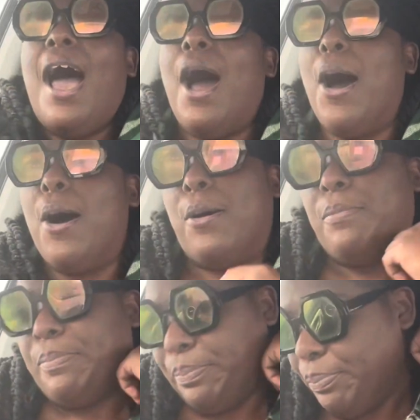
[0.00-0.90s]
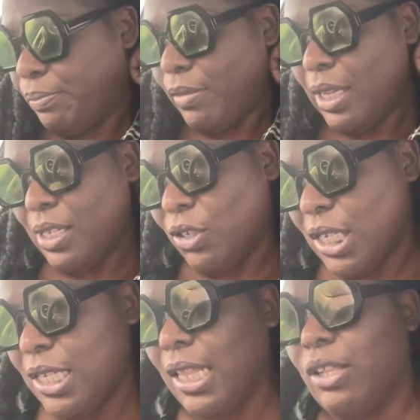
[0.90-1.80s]
So
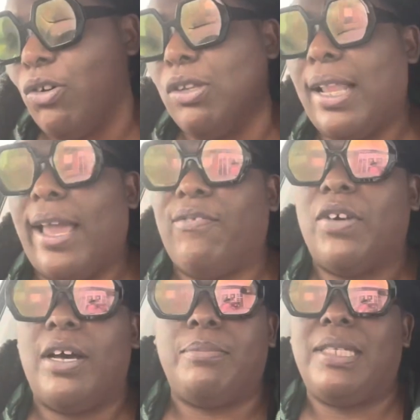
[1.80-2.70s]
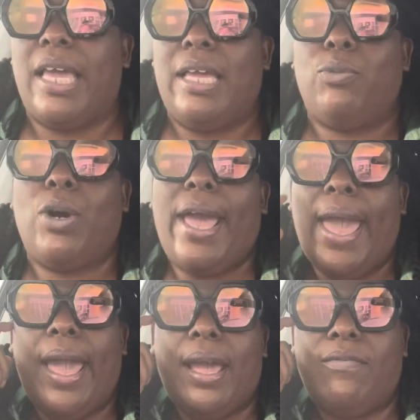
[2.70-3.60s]
just a little life update, what
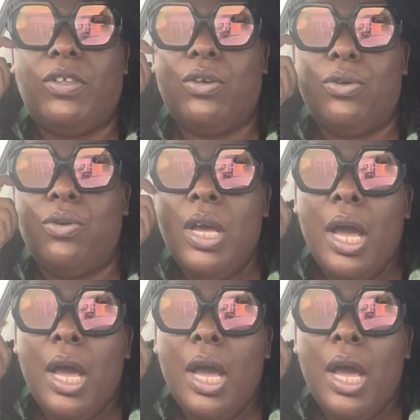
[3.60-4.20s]
have you.